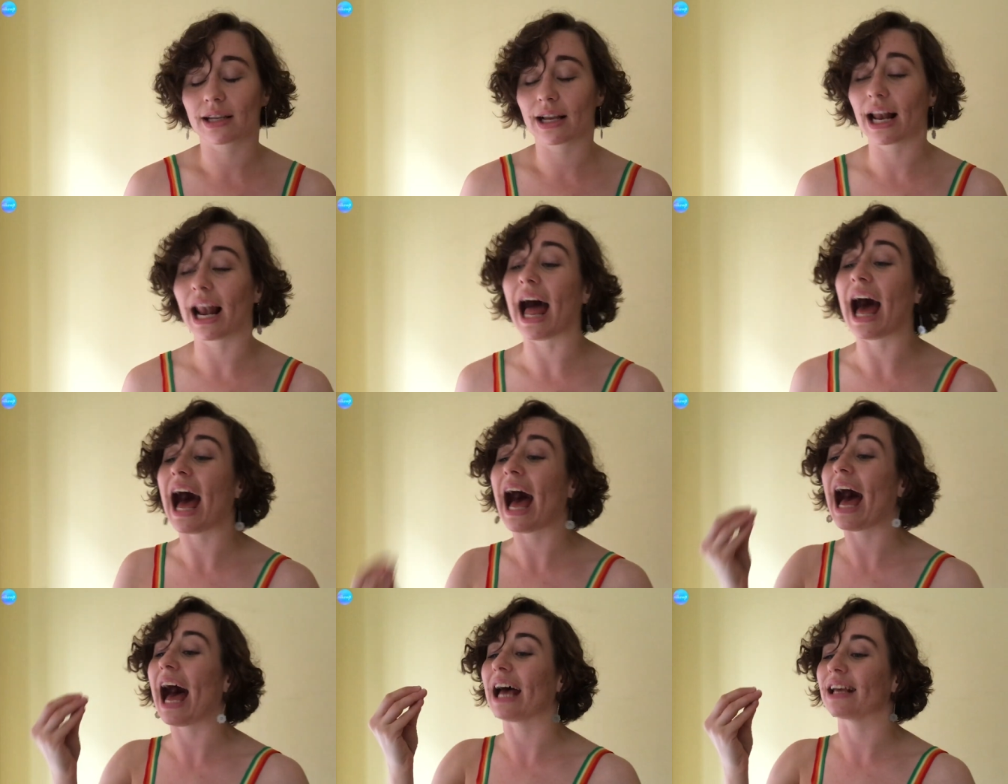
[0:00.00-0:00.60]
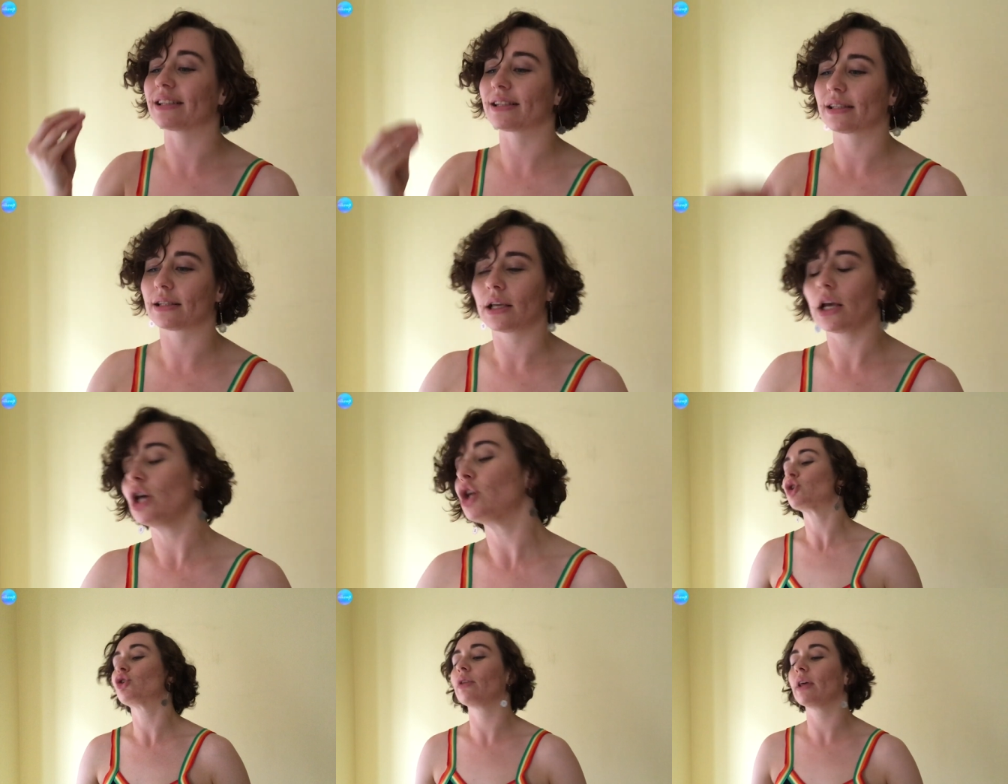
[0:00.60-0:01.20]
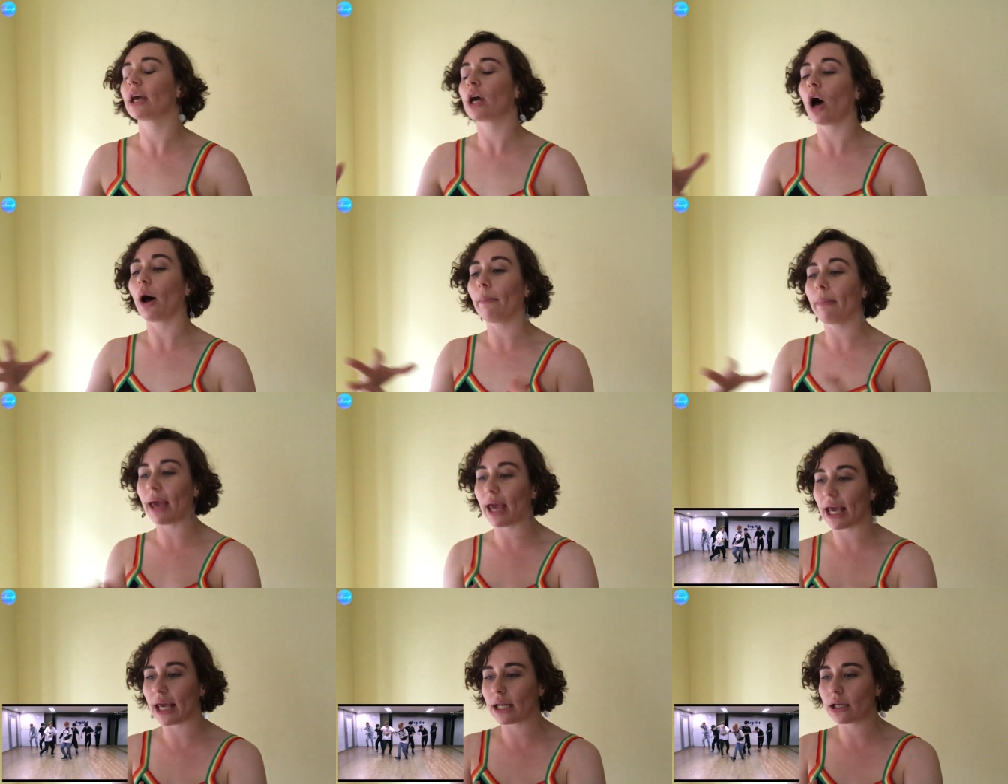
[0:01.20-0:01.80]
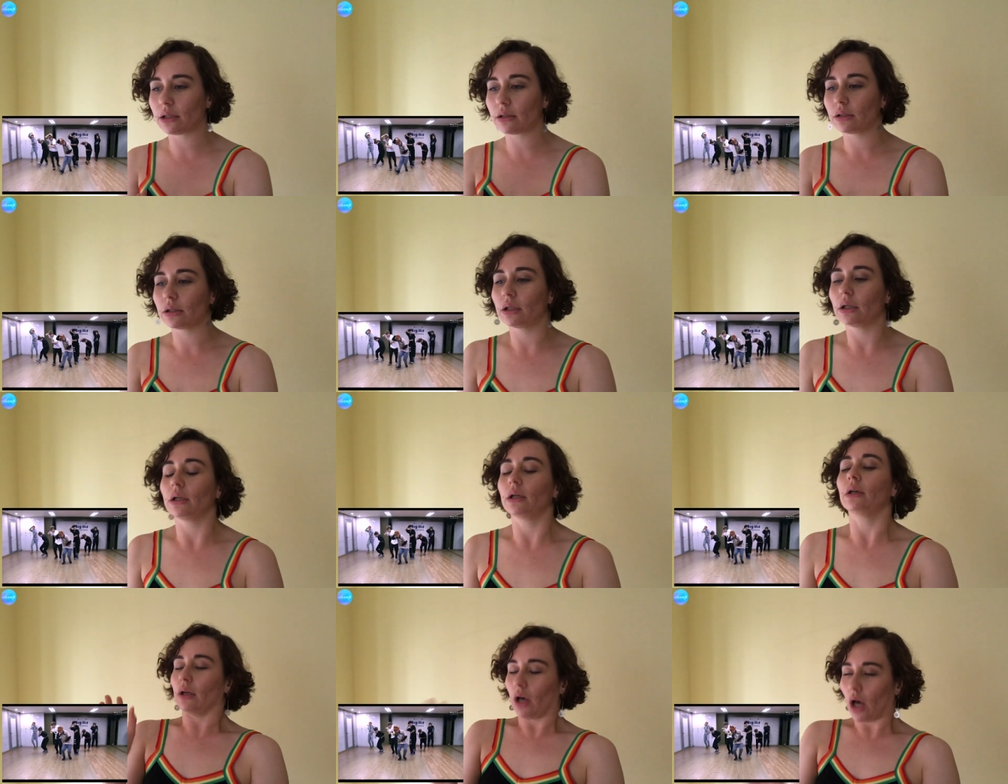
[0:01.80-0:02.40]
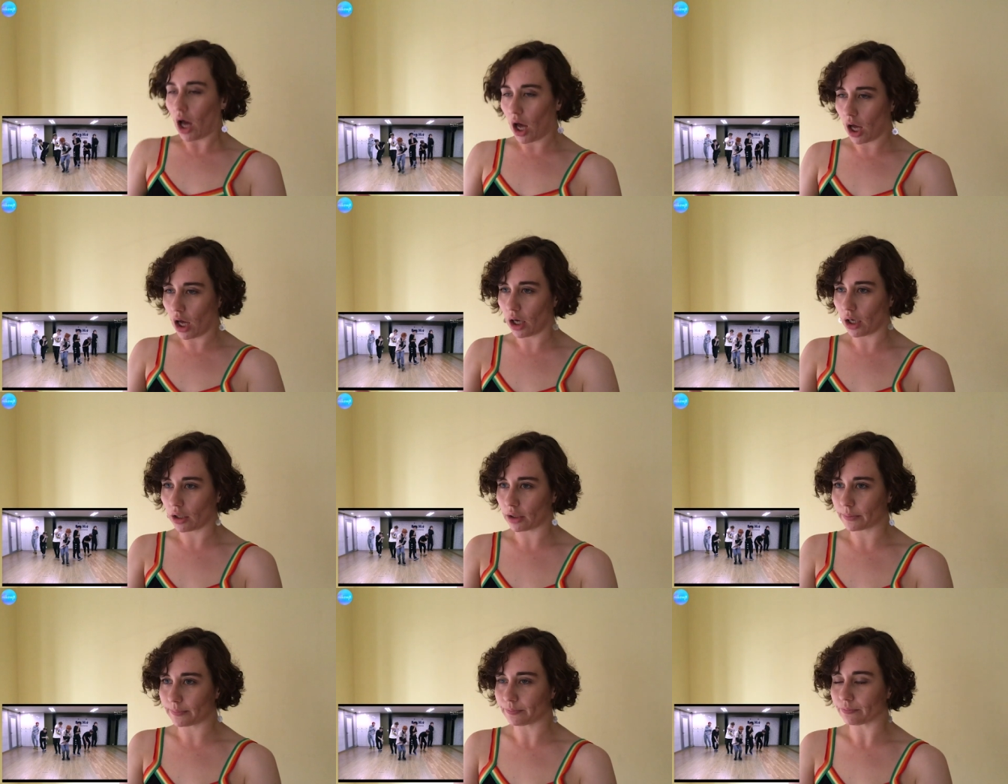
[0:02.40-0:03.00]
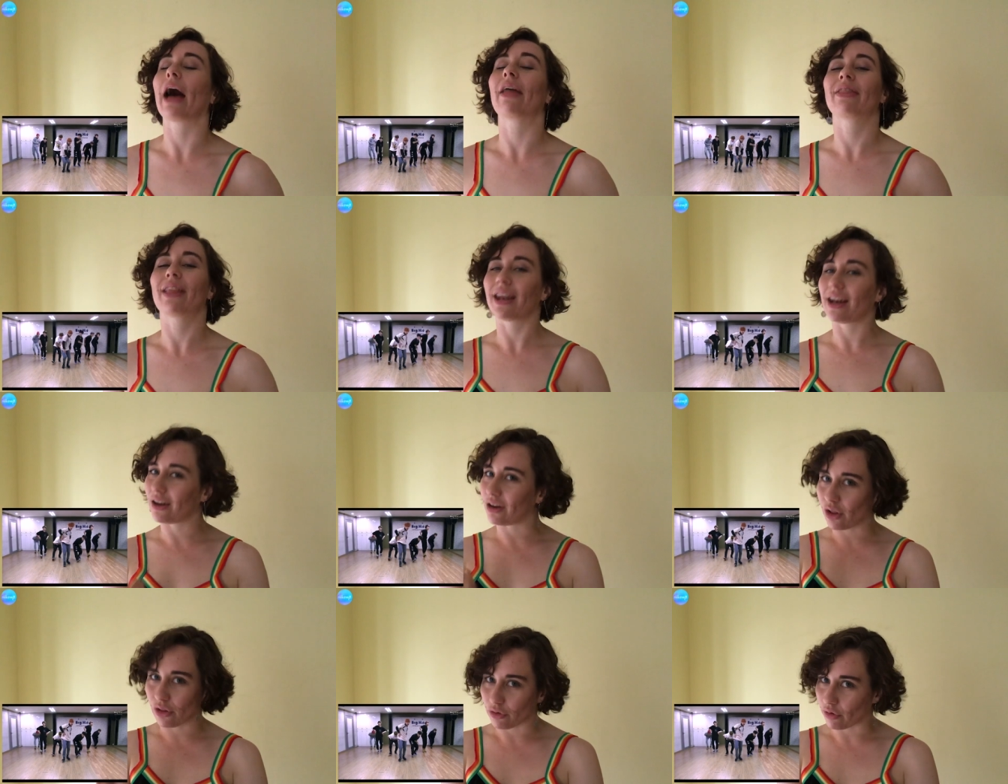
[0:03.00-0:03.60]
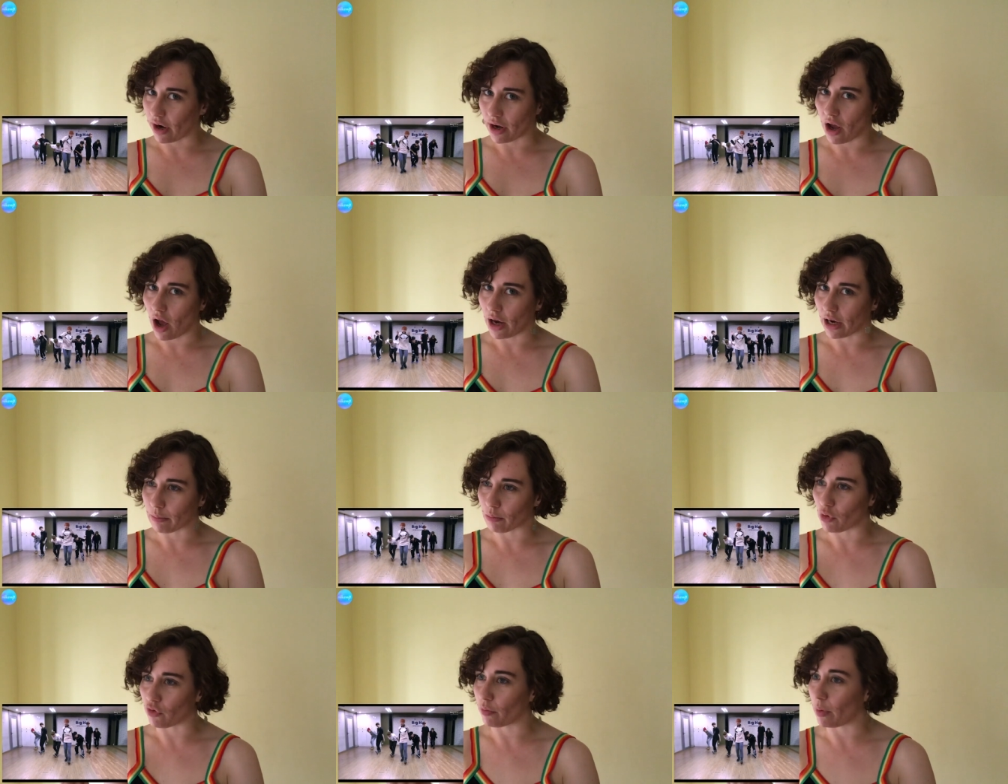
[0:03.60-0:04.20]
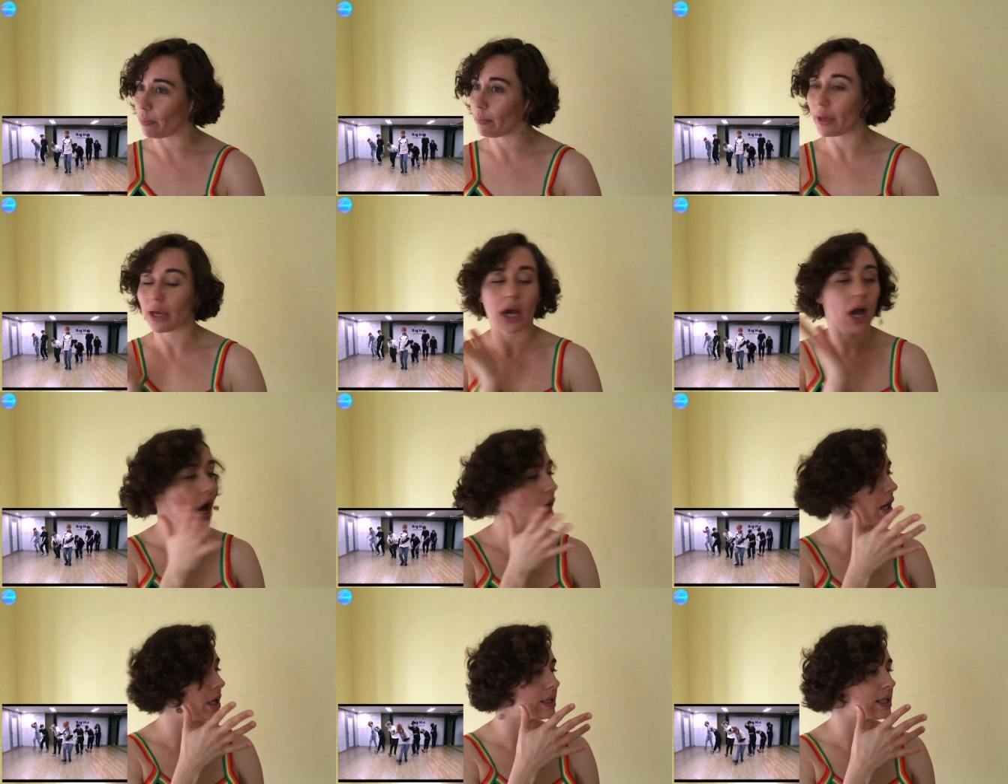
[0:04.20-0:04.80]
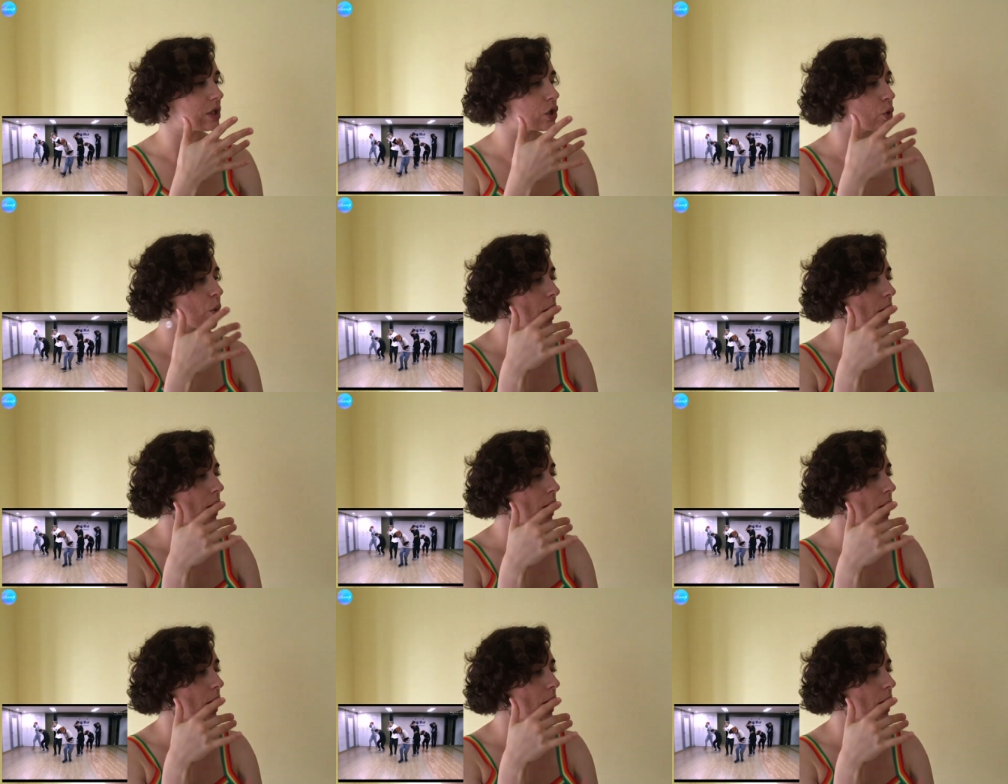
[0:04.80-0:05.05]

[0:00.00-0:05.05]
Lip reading: Class. So they come in, and then another iconic movement, because it's